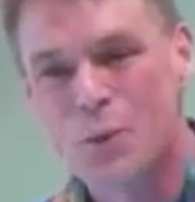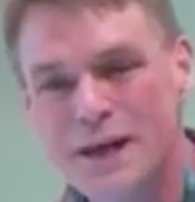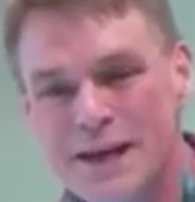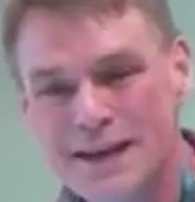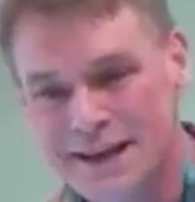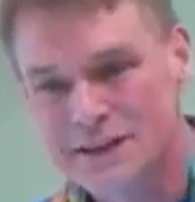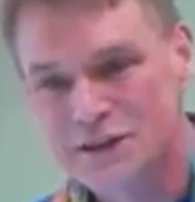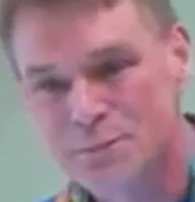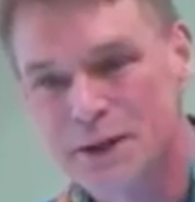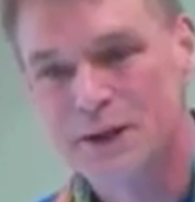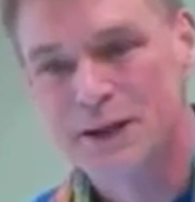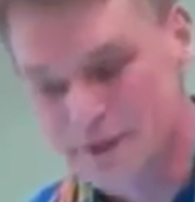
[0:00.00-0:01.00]
we
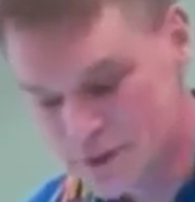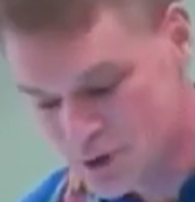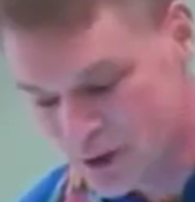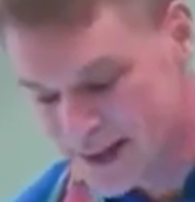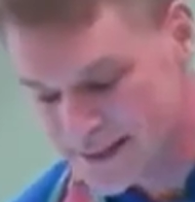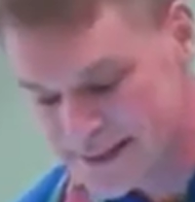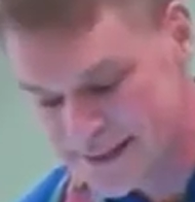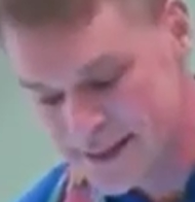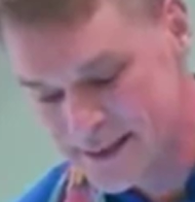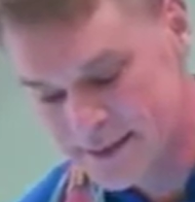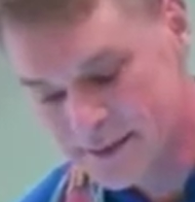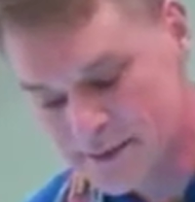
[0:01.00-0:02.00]
experience
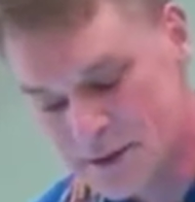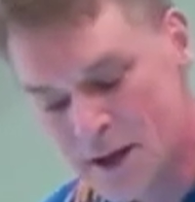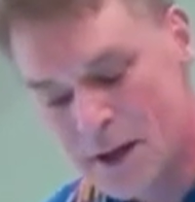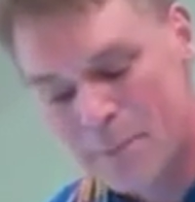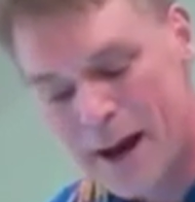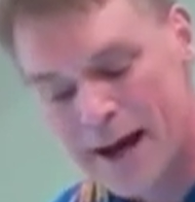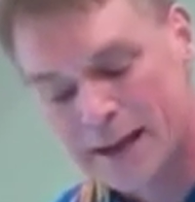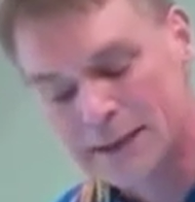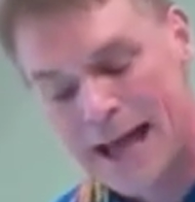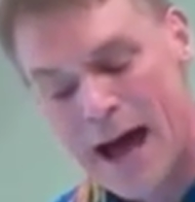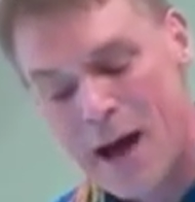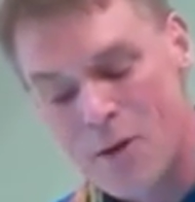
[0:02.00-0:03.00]
transcendence by
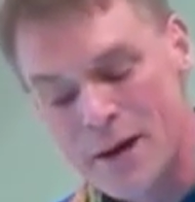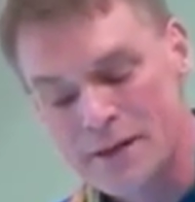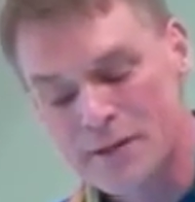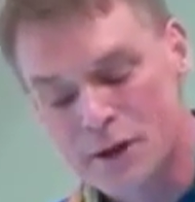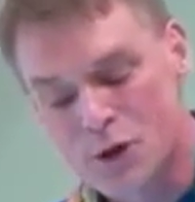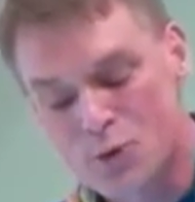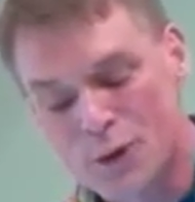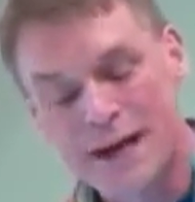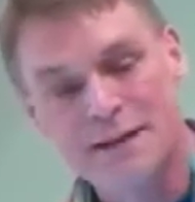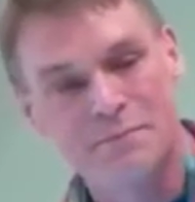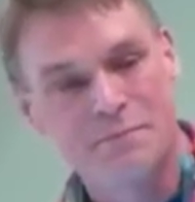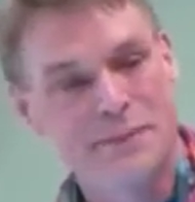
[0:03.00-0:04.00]
allowing the
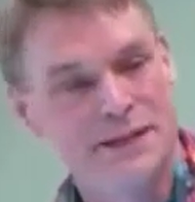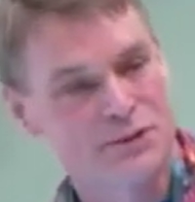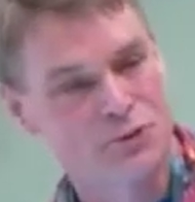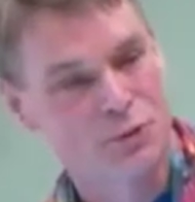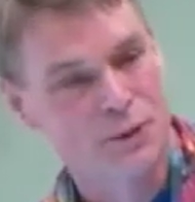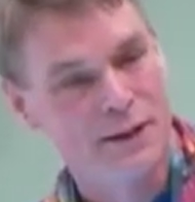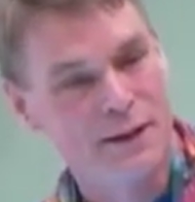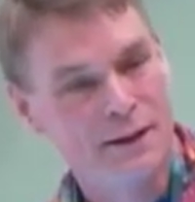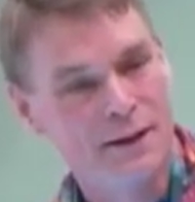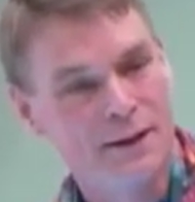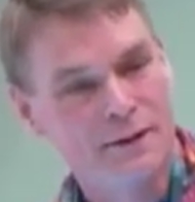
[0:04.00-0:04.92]
great mystery